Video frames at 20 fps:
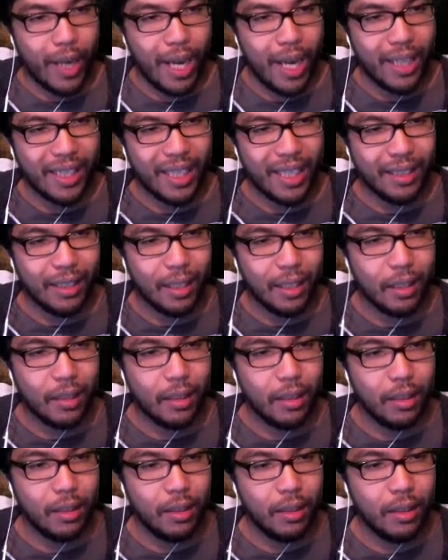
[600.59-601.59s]
how to get that.
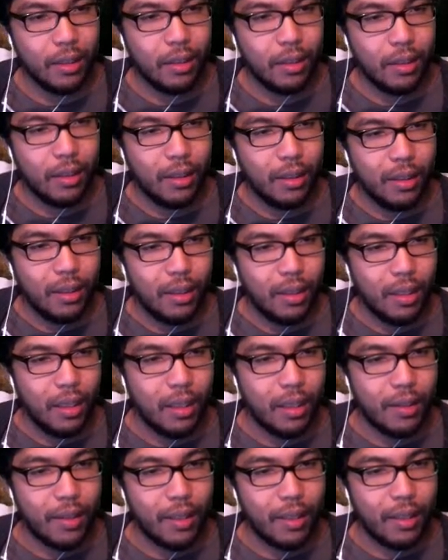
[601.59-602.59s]

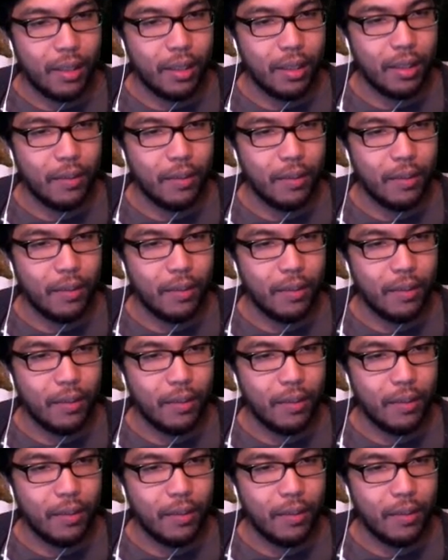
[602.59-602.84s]
All right.